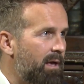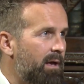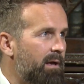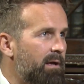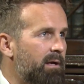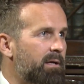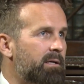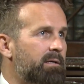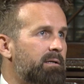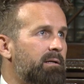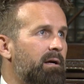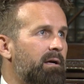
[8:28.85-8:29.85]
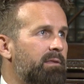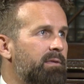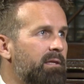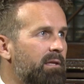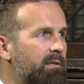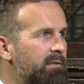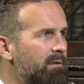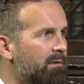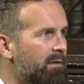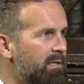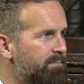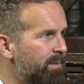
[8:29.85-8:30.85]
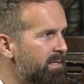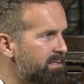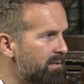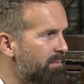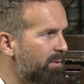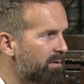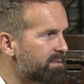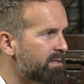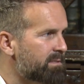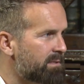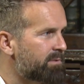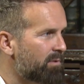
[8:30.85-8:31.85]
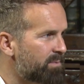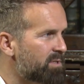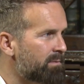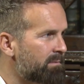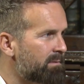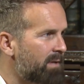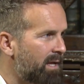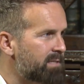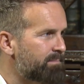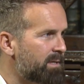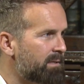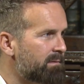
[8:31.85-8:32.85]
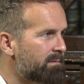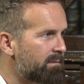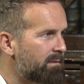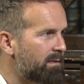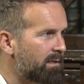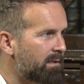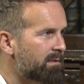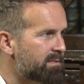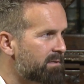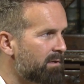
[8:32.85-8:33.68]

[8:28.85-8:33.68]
I think that it's been a slow process. The adoption has been a little slow.